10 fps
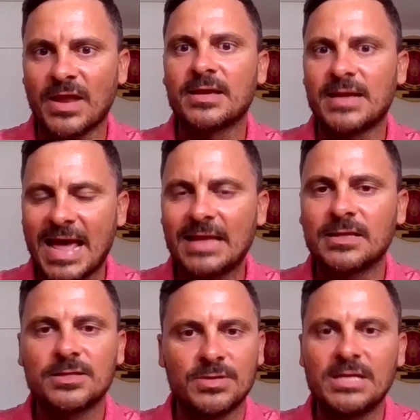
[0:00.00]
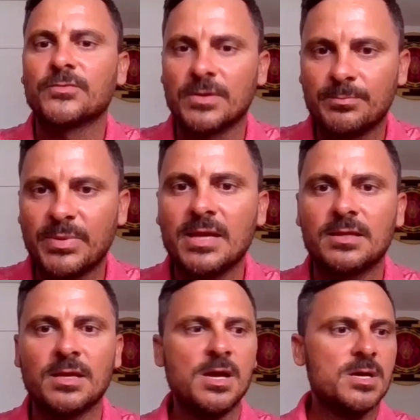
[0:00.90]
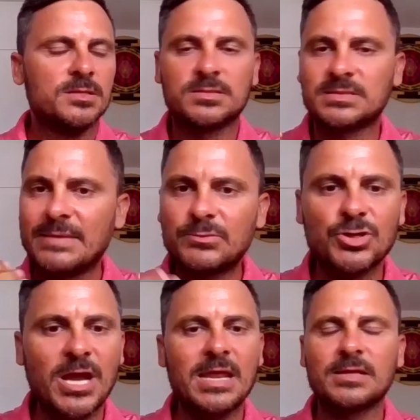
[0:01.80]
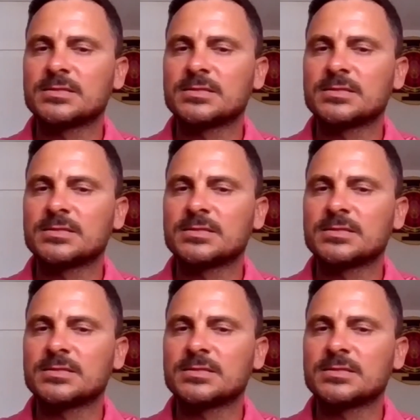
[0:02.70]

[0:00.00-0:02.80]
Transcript: Like an athlete, you need to repeat the same training,